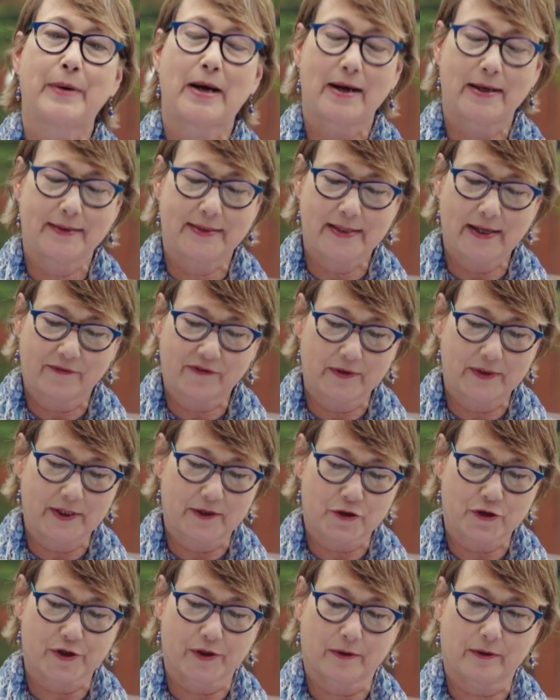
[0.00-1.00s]
by
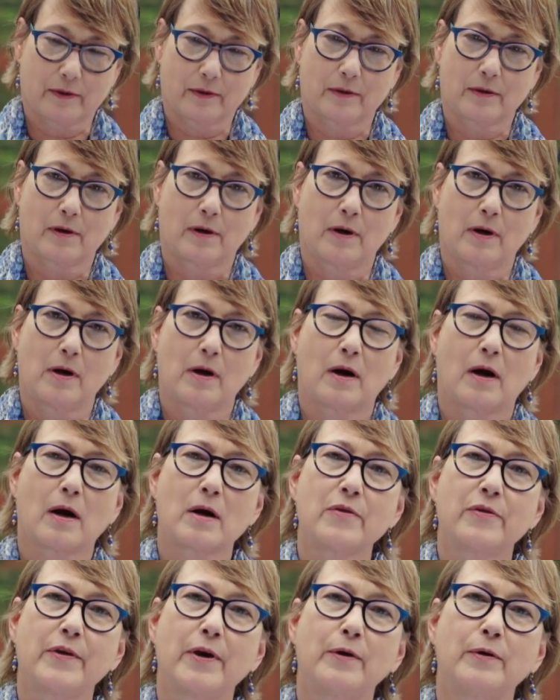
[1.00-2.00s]
definition,
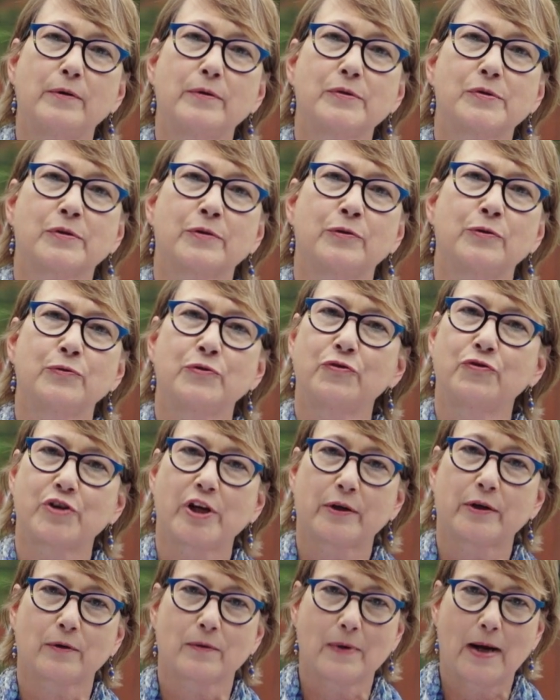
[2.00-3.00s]
are those whose
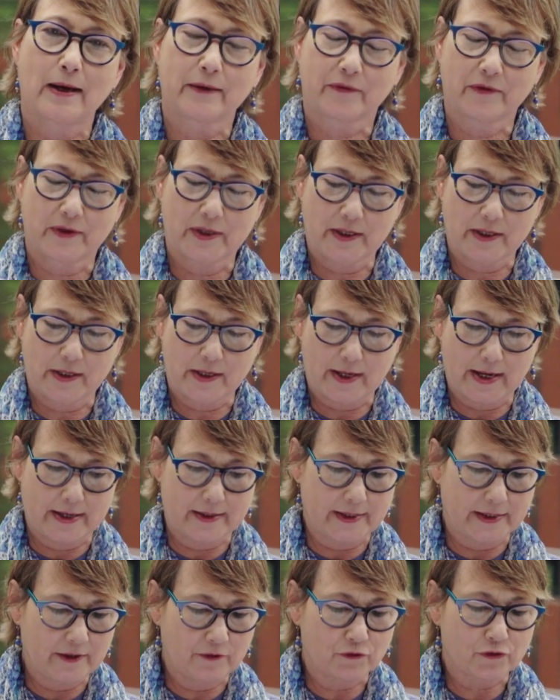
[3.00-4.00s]
generosity
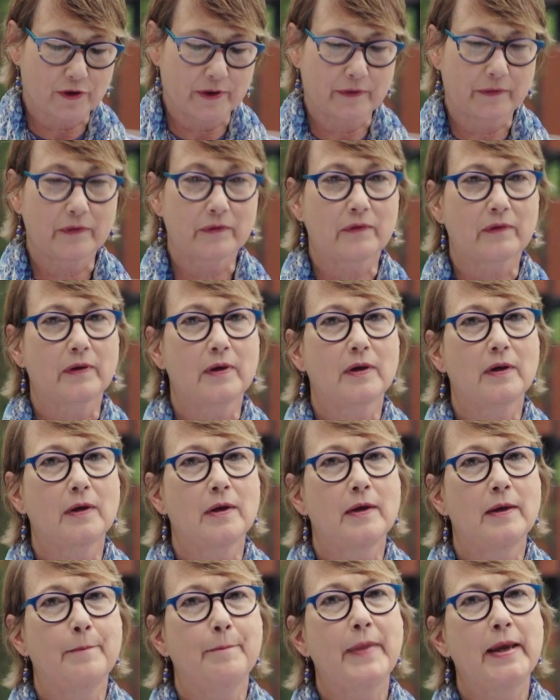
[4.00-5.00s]
and interest
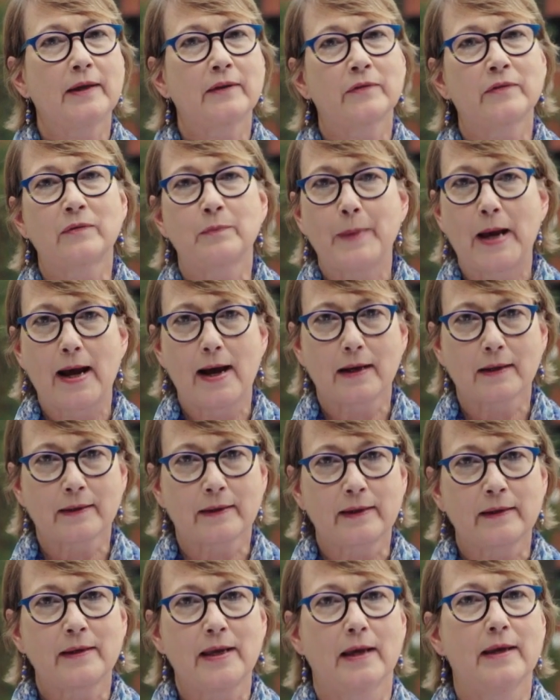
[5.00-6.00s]
makes Spac
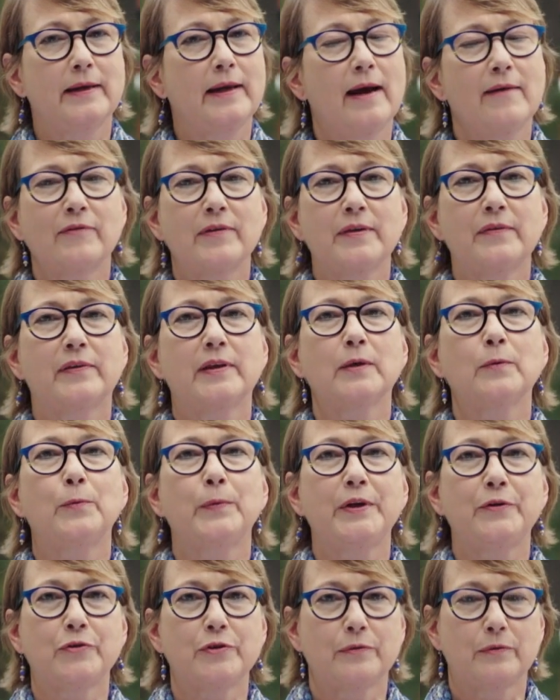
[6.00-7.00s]
and everything
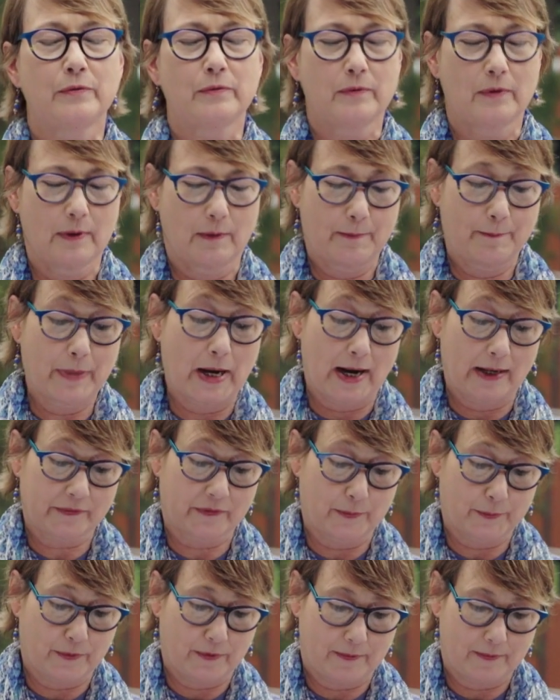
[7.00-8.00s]
we do
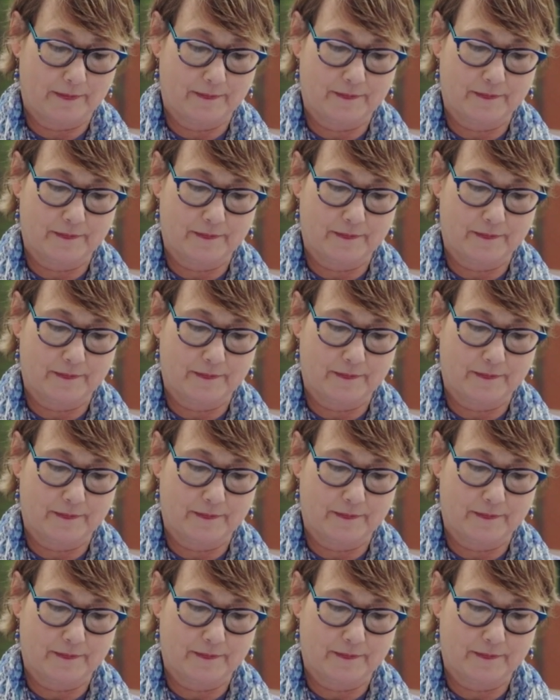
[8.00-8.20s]
possible.